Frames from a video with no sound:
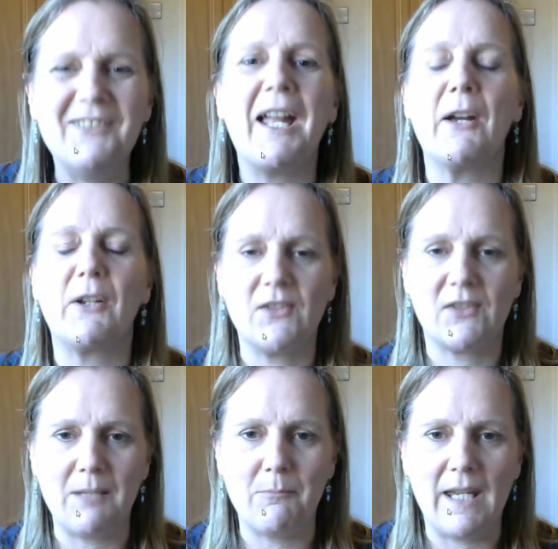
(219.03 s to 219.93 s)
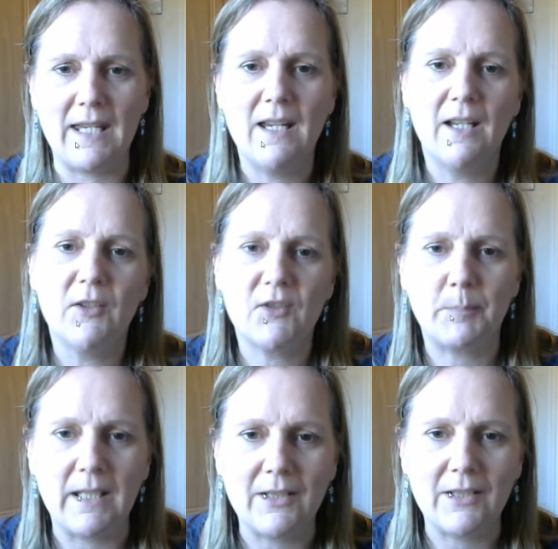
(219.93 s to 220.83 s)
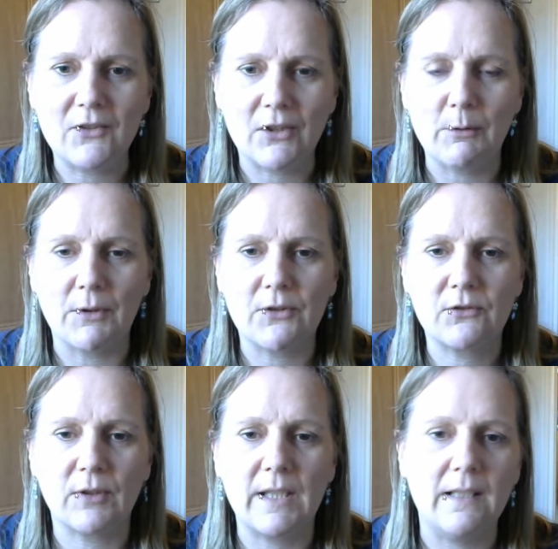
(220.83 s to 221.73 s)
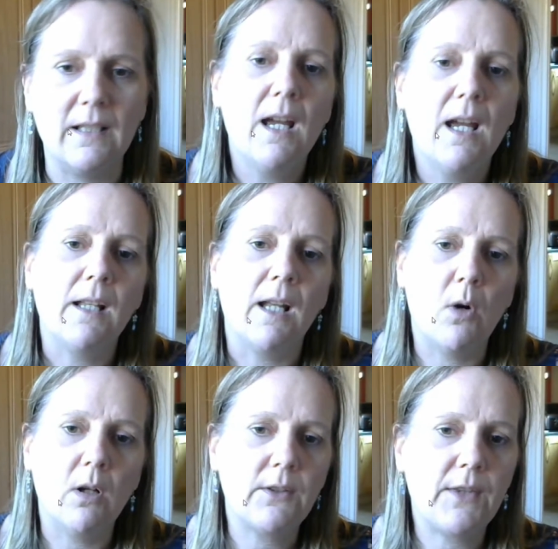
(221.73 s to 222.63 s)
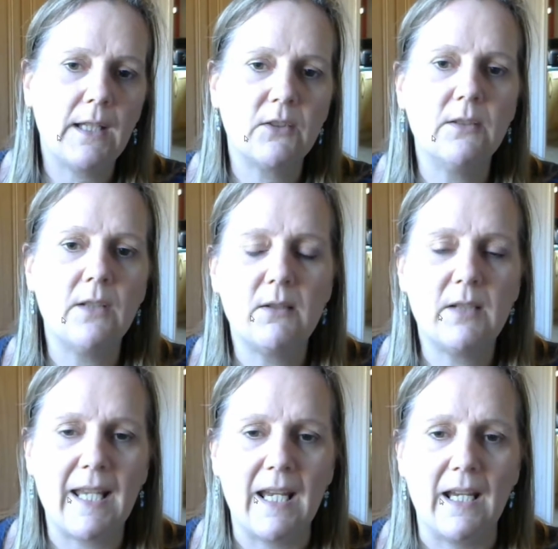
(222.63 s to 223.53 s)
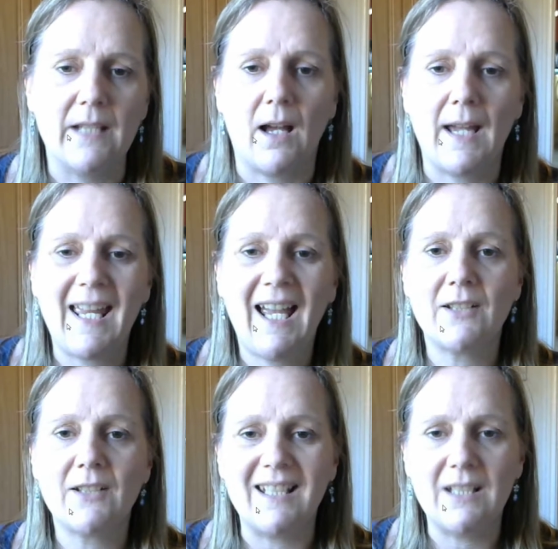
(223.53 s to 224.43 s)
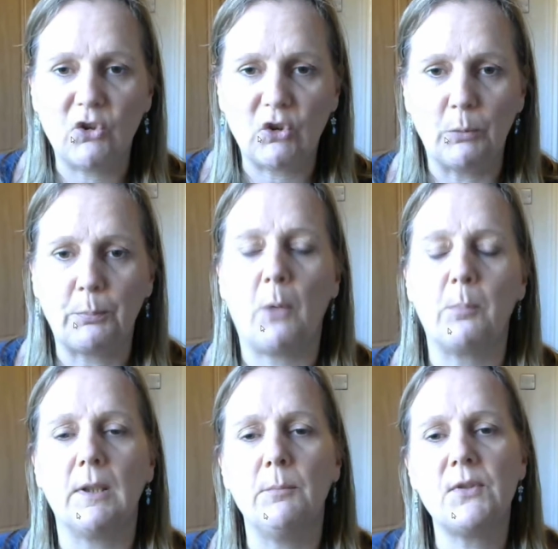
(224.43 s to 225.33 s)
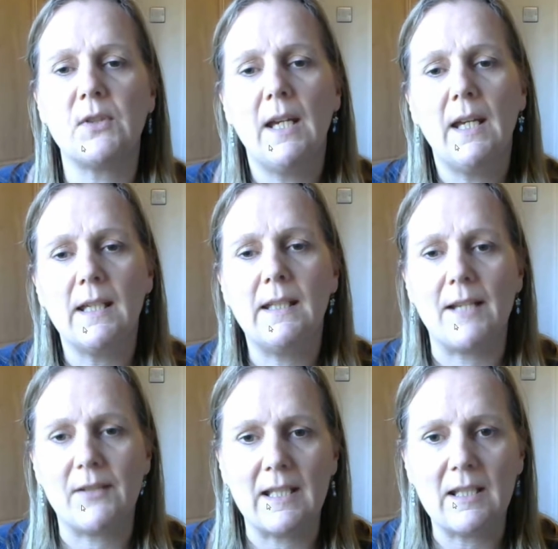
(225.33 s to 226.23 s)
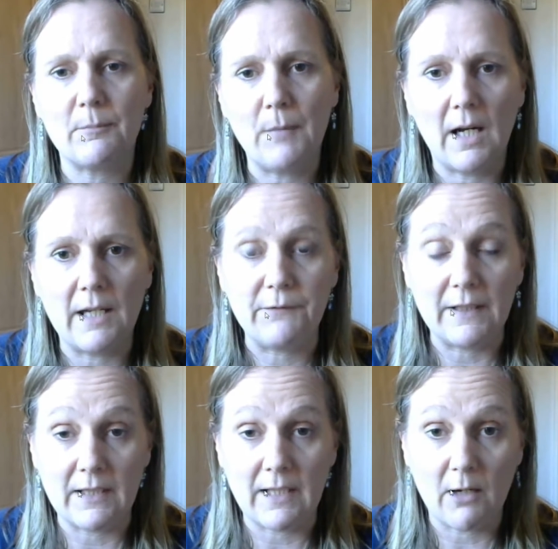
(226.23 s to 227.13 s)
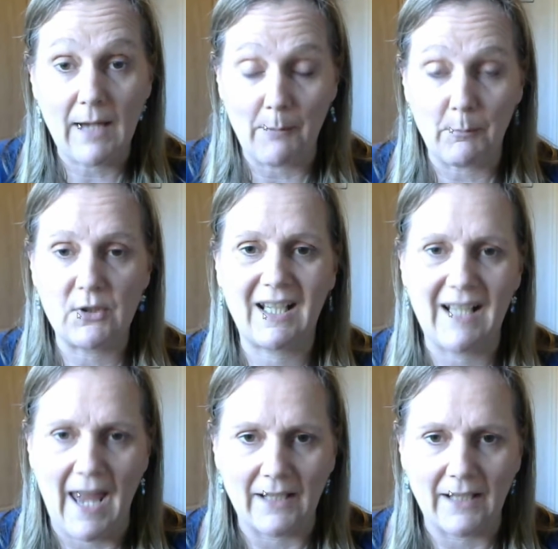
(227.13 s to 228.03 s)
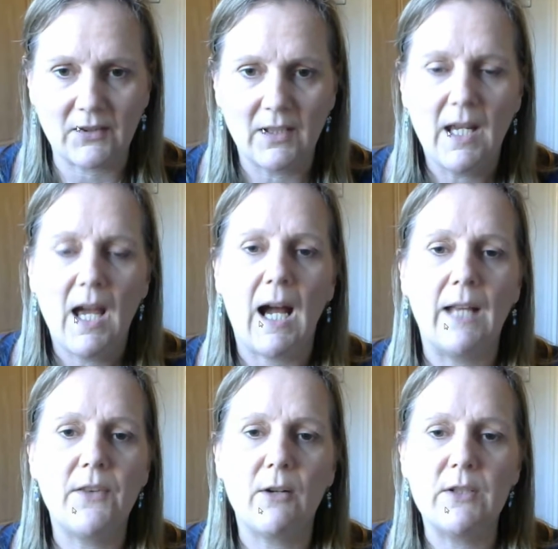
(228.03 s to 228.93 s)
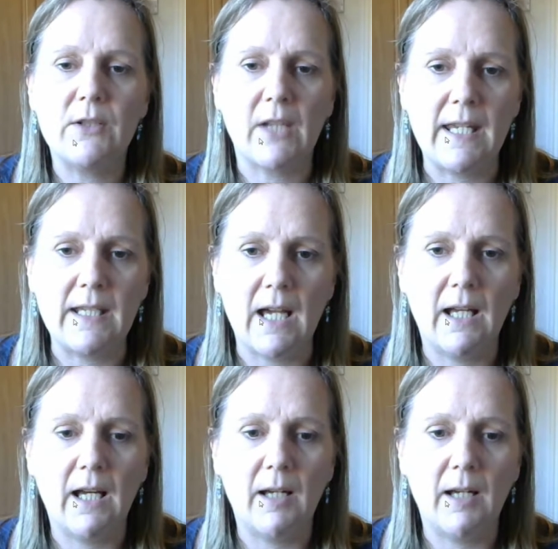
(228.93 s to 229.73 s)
you now can see me speaking to you on the screen. Now one thing to note here is I had initial problems getting my video camera to connect, and there is a